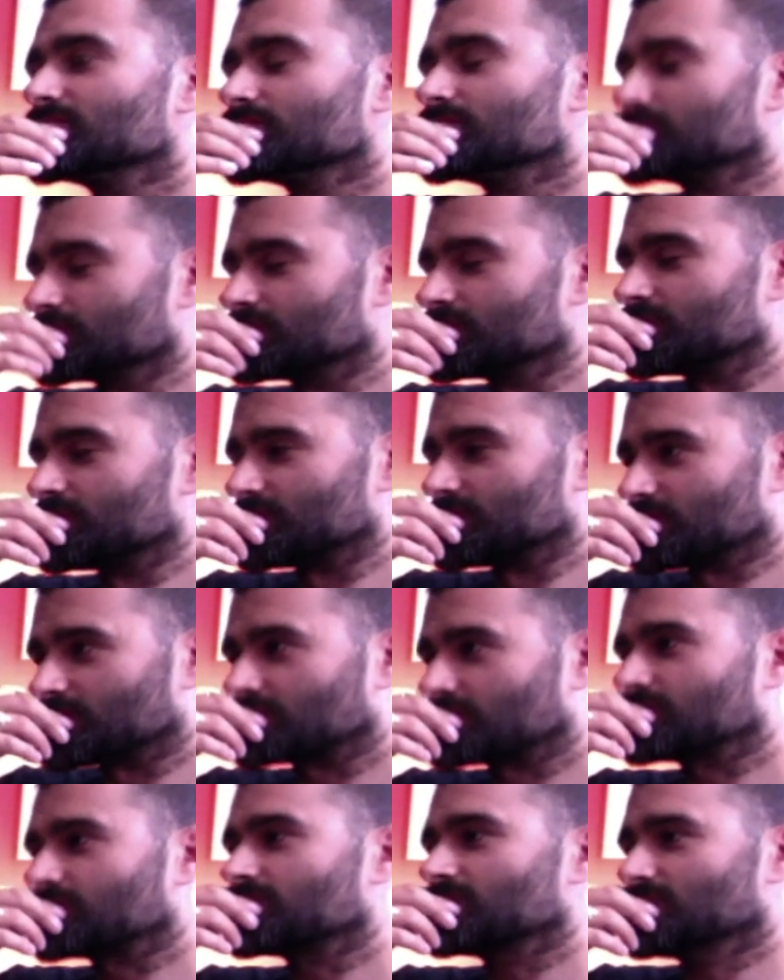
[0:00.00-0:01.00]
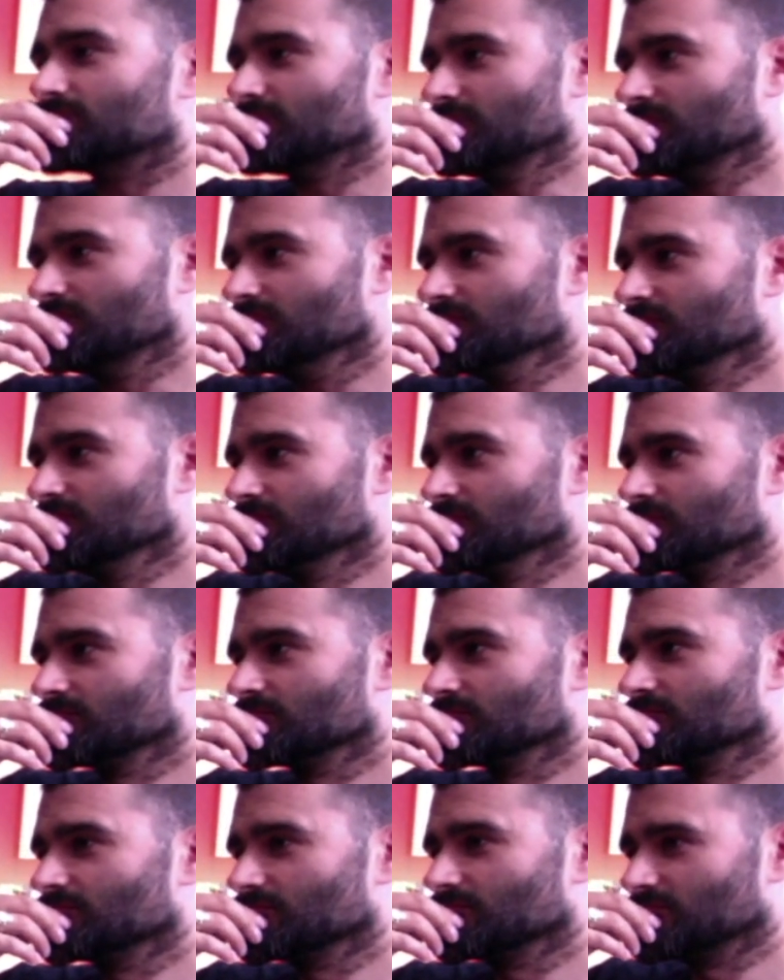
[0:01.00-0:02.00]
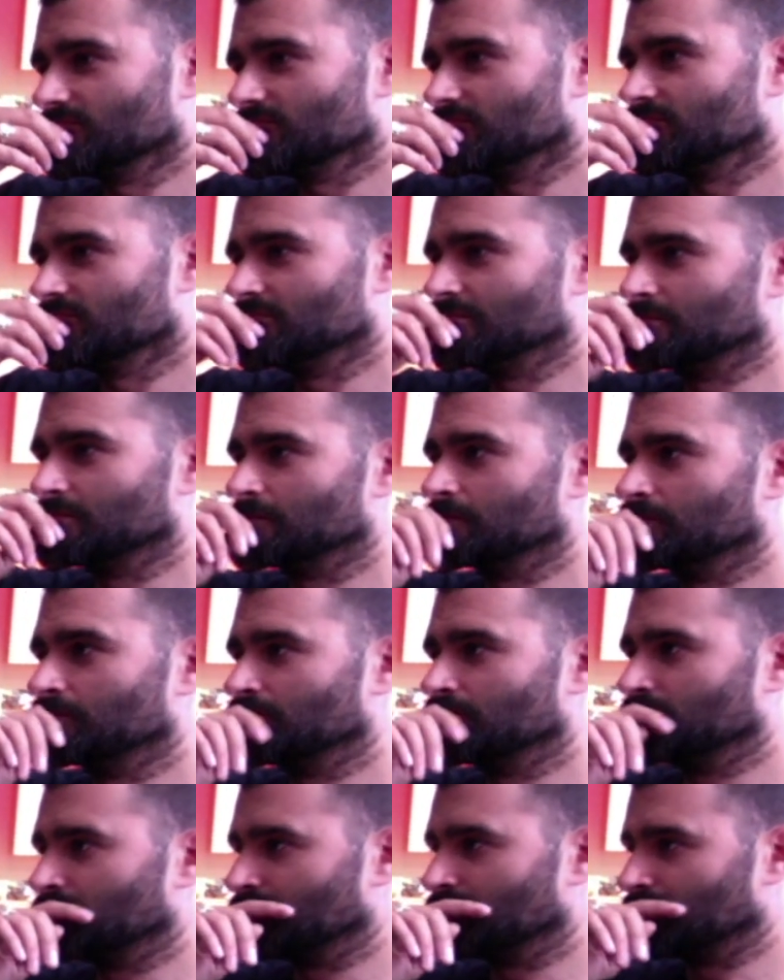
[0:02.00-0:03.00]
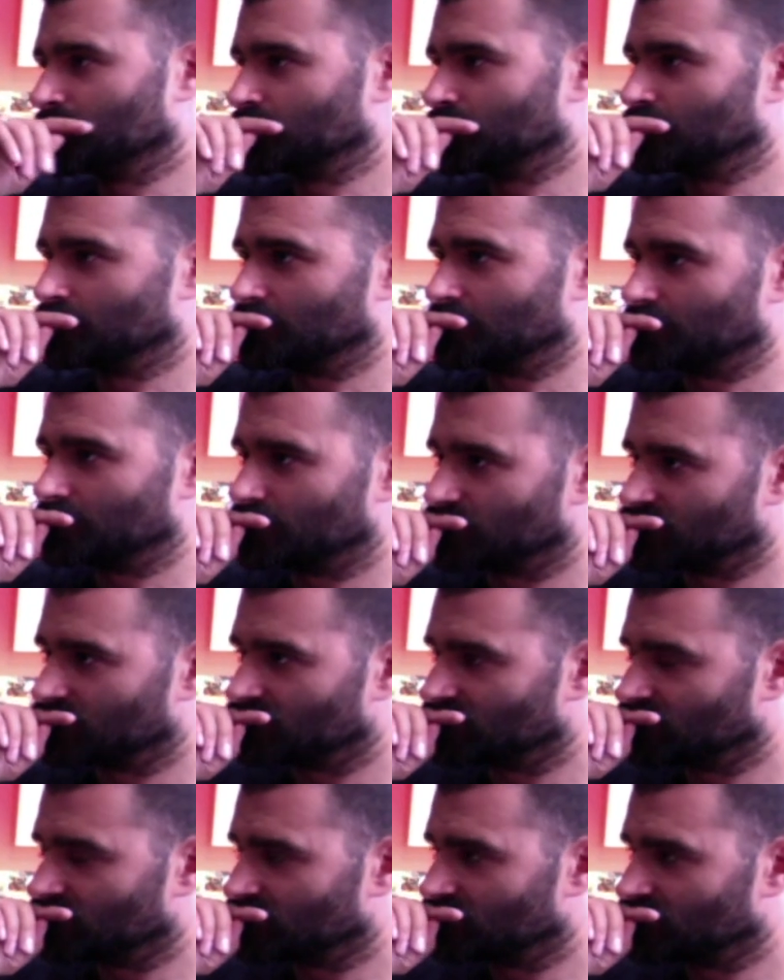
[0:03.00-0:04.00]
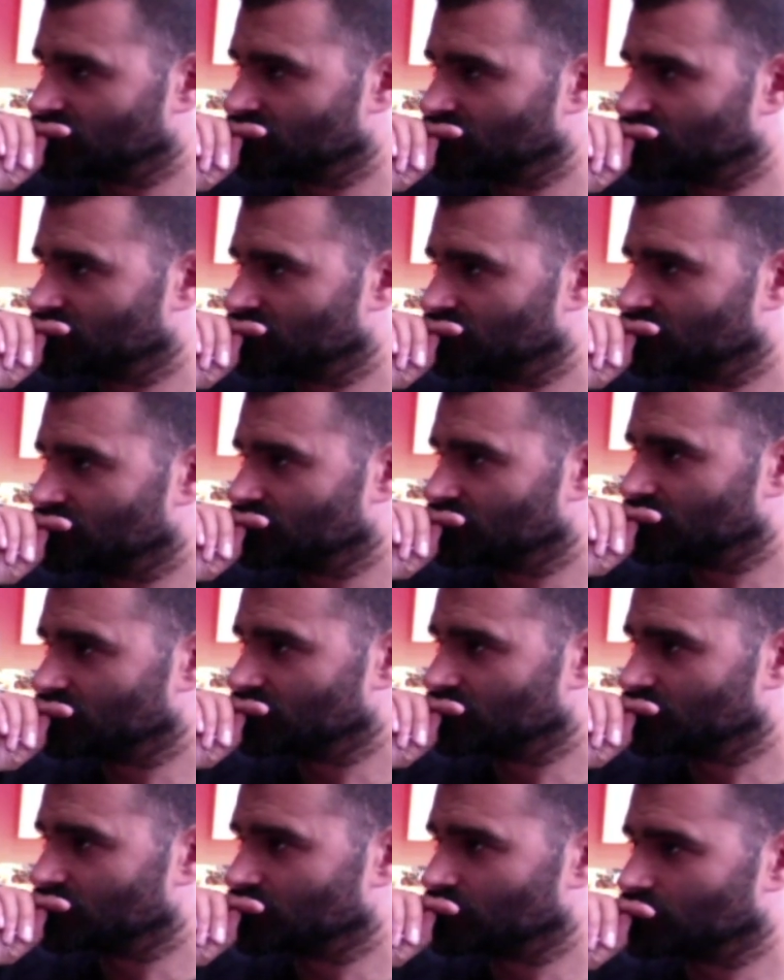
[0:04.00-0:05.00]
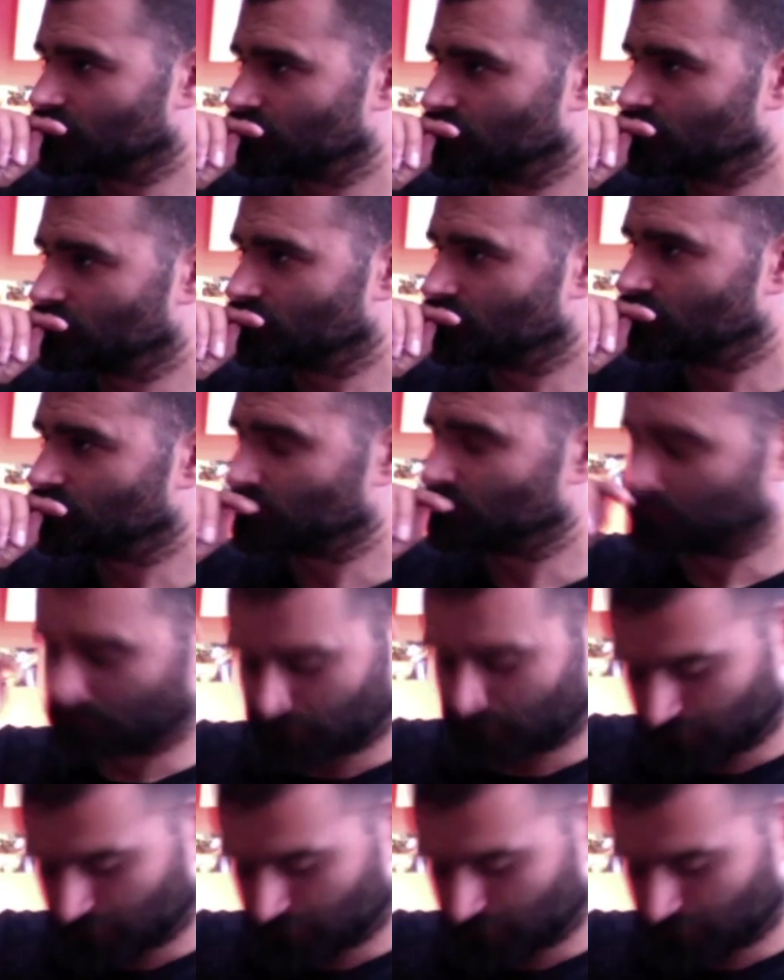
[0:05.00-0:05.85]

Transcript: let's call this a day, or whatever you want to call it. Because at the end of the day, all it does is it promotes